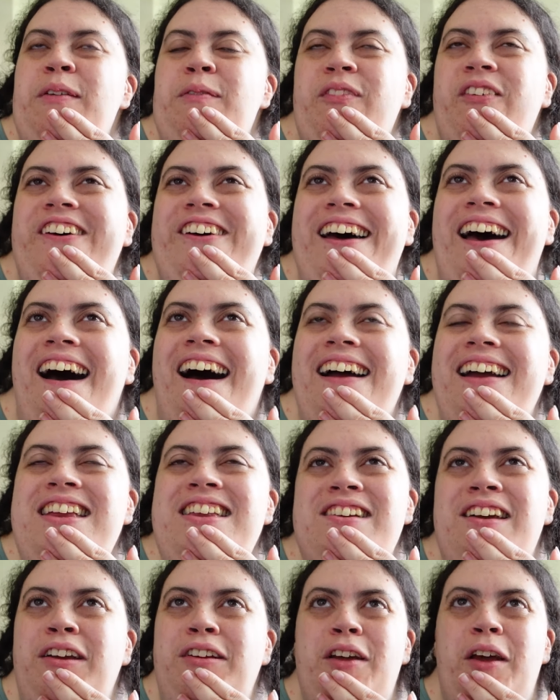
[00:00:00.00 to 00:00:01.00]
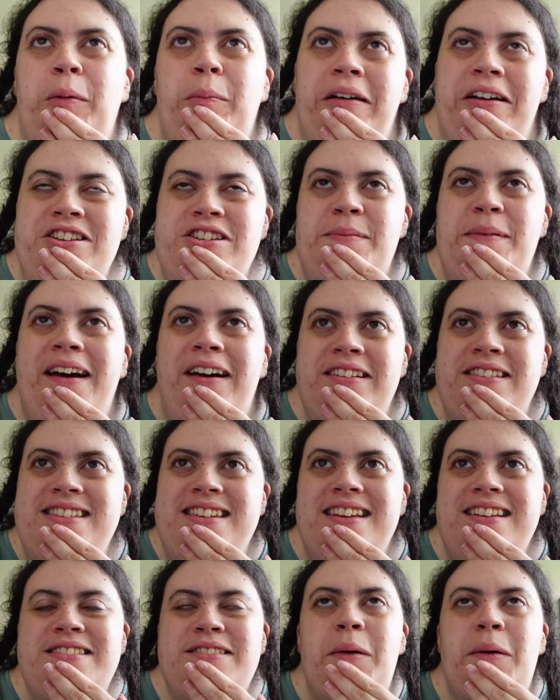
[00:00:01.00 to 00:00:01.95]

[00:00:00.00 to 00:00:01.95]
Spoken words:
but I don't know much about it,